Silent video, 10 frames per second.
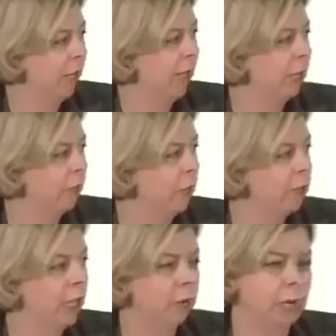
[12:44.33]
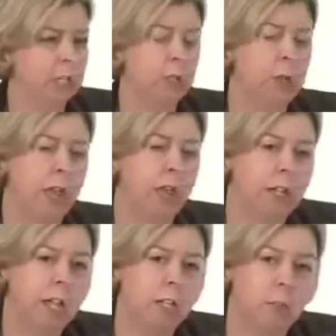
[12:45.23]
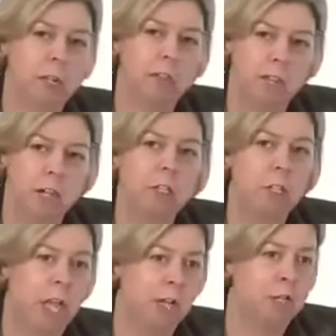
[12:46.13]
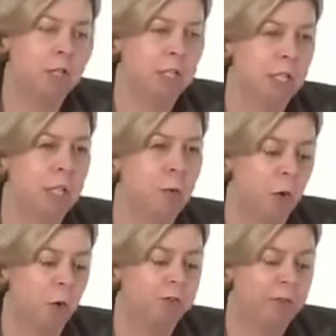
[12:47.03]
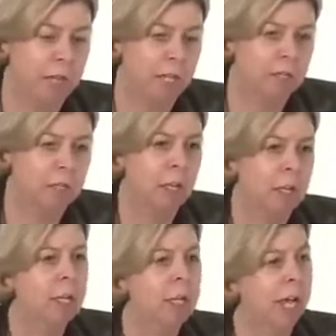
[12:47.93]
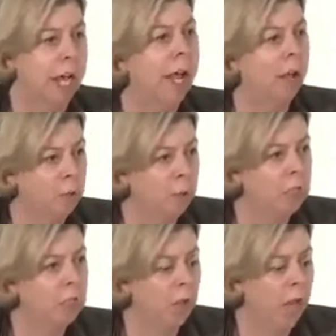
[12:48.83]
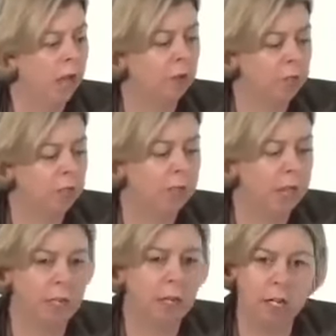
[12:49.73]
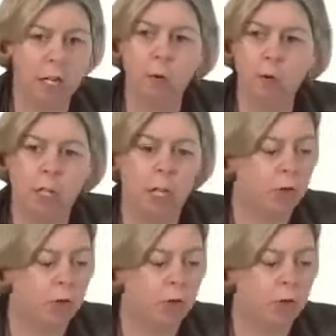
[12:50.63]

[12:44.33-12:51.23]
freely in those areas, you can't get to it. And they're the challenges I think we all face. And how do we do that? And I know,